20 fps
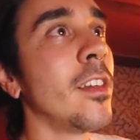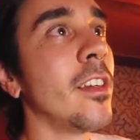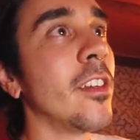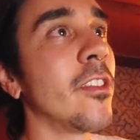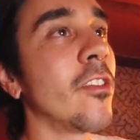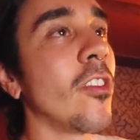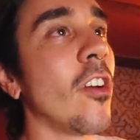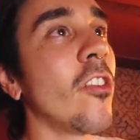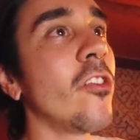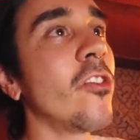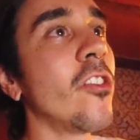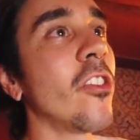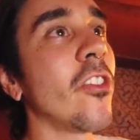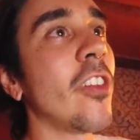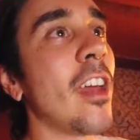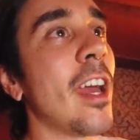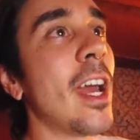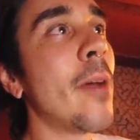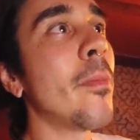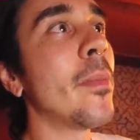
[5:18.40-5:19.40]
it's all
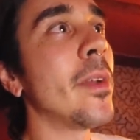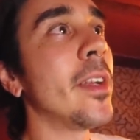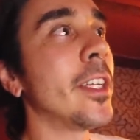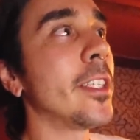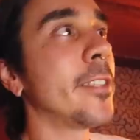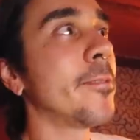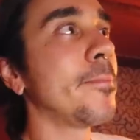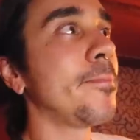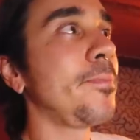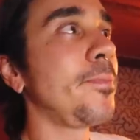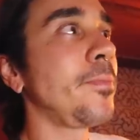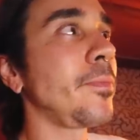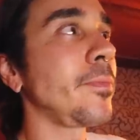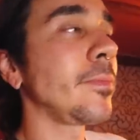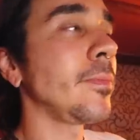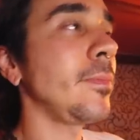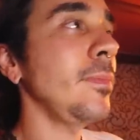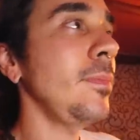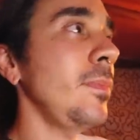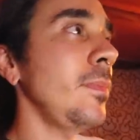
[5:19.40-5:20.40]
just a happening.
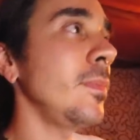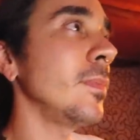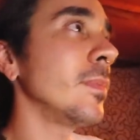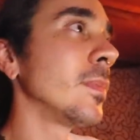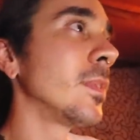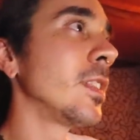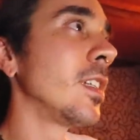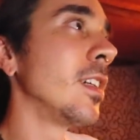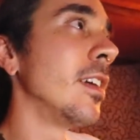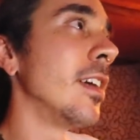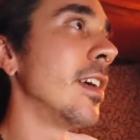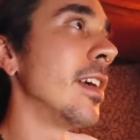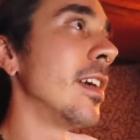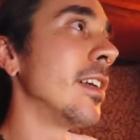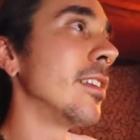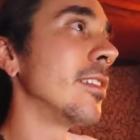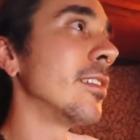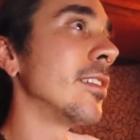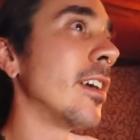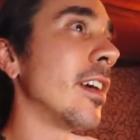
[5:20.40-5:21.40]

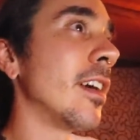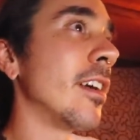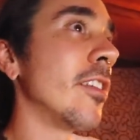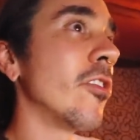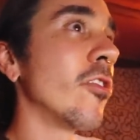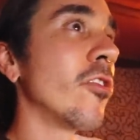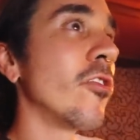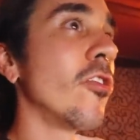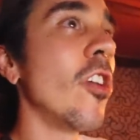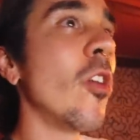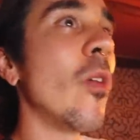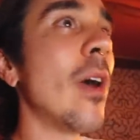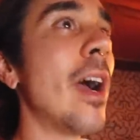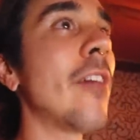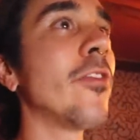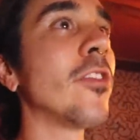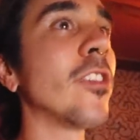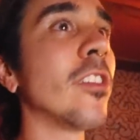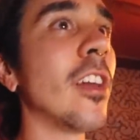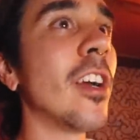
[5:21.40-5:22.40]
And there's no
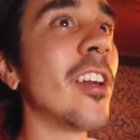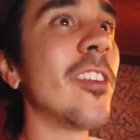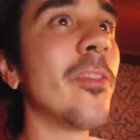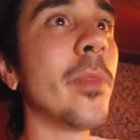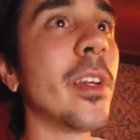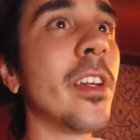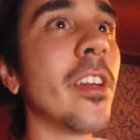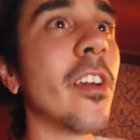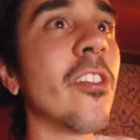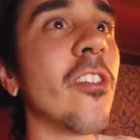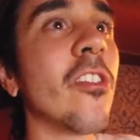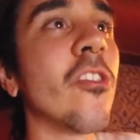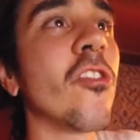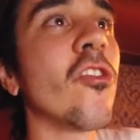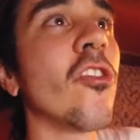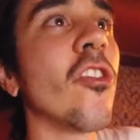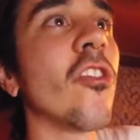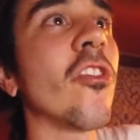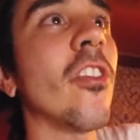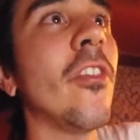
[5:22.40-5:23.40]
afterlife because it's
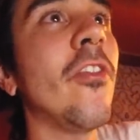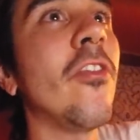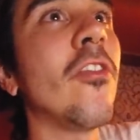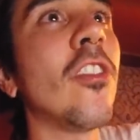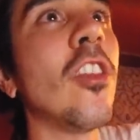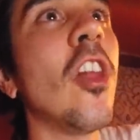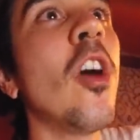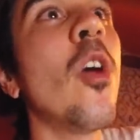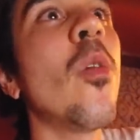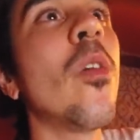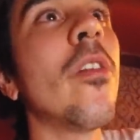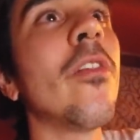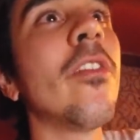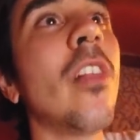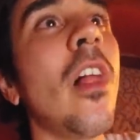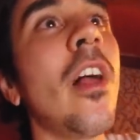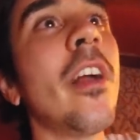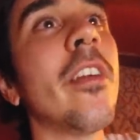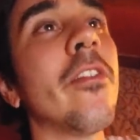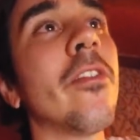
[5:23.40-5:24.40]
just a flow of
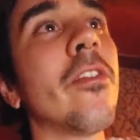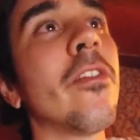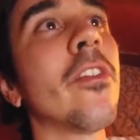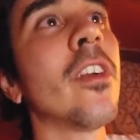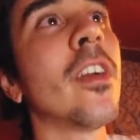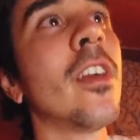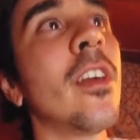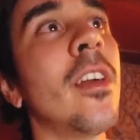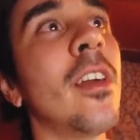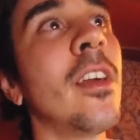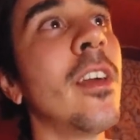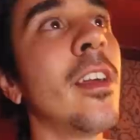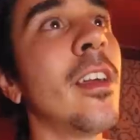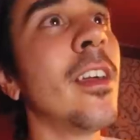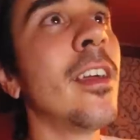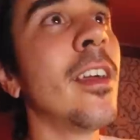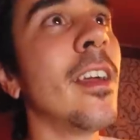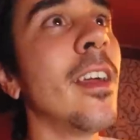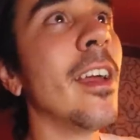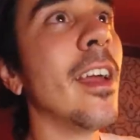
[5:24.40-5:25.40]
life.
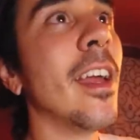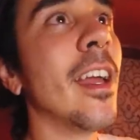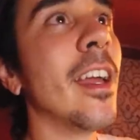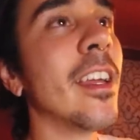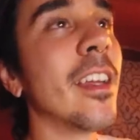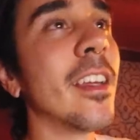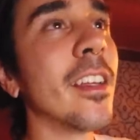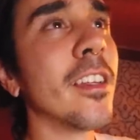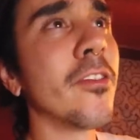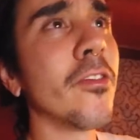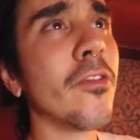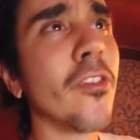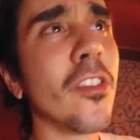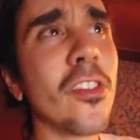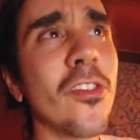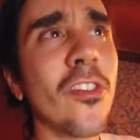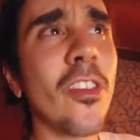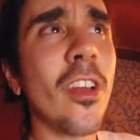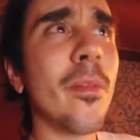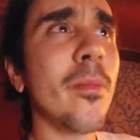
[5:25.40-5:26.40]
And for
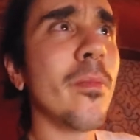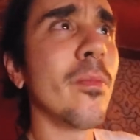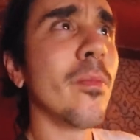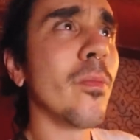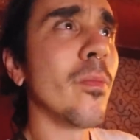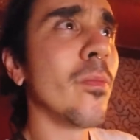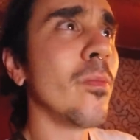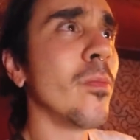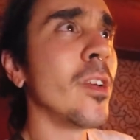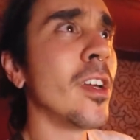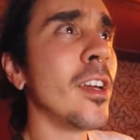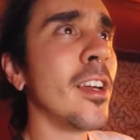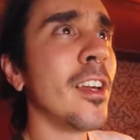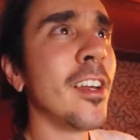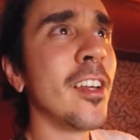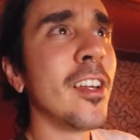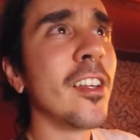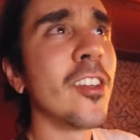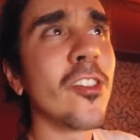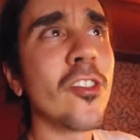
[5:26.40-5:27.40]
some
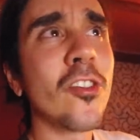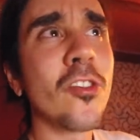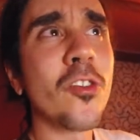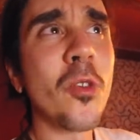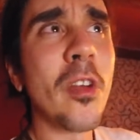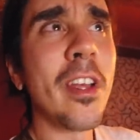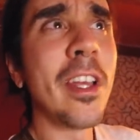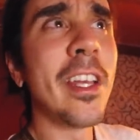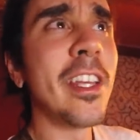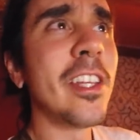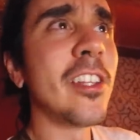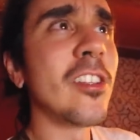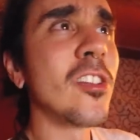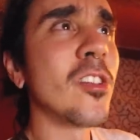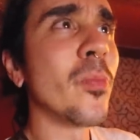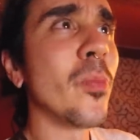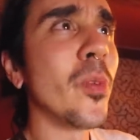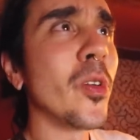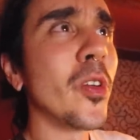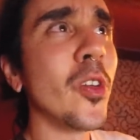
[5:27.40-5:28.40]

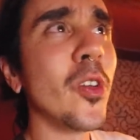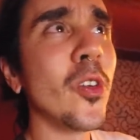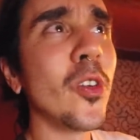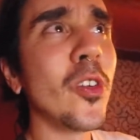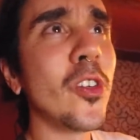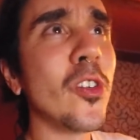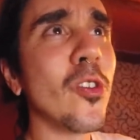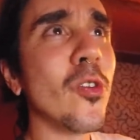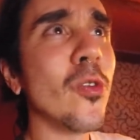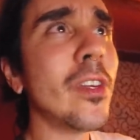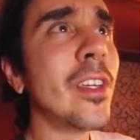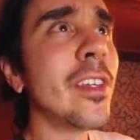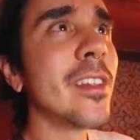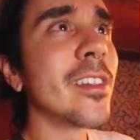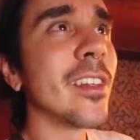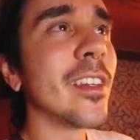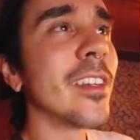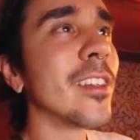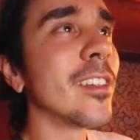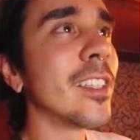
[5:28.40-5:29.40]
strange, peculiar
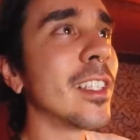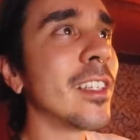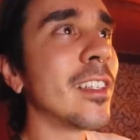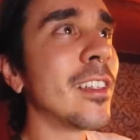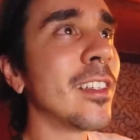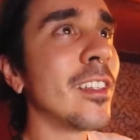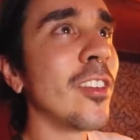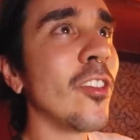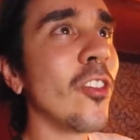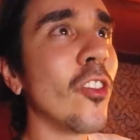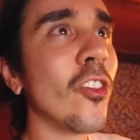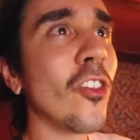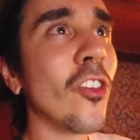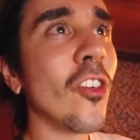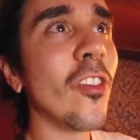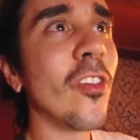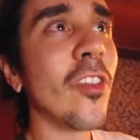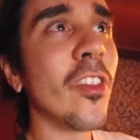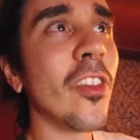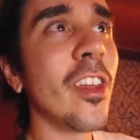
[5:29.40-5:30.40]
reason,
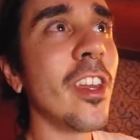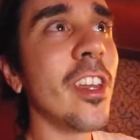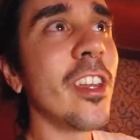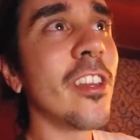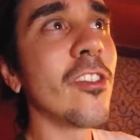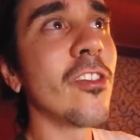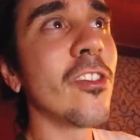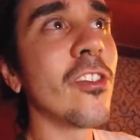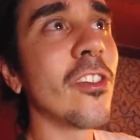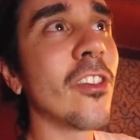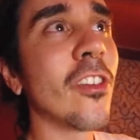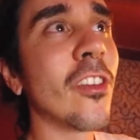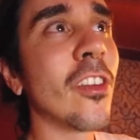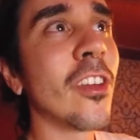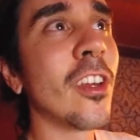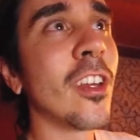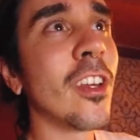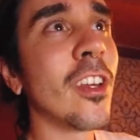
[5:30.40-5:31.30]
certain things